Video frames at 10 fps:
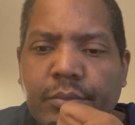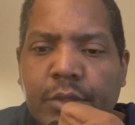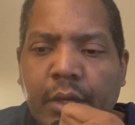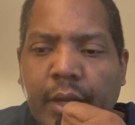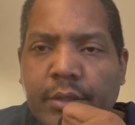
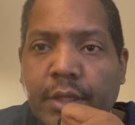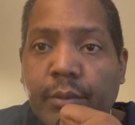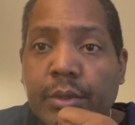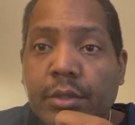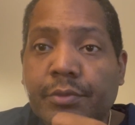like I said,
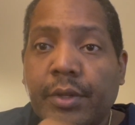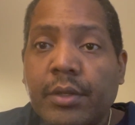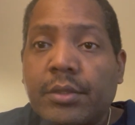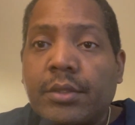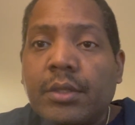we just
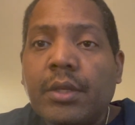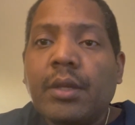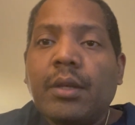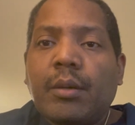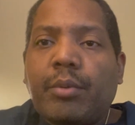finished
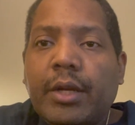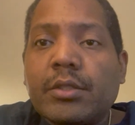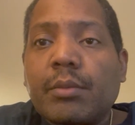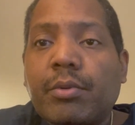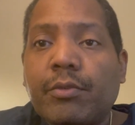
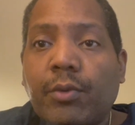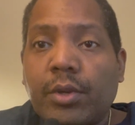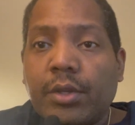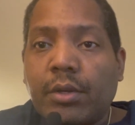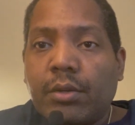project
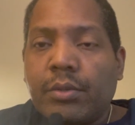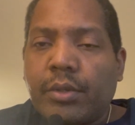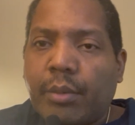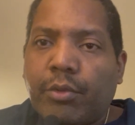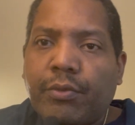portfolio
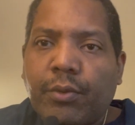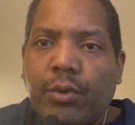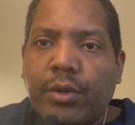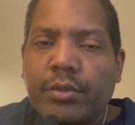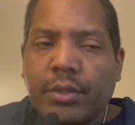number
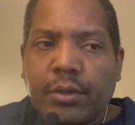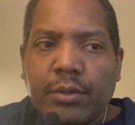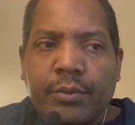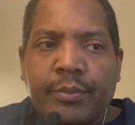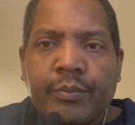4.
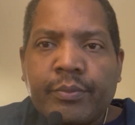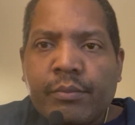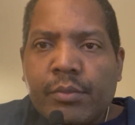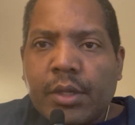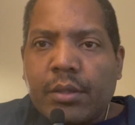So
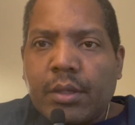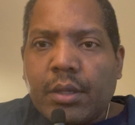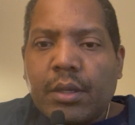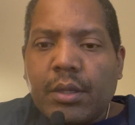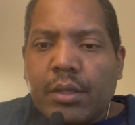
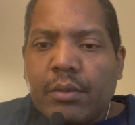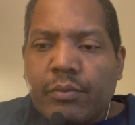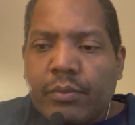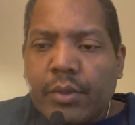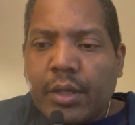the
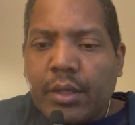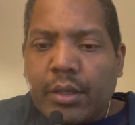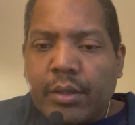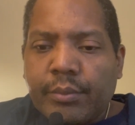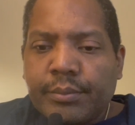
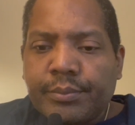um,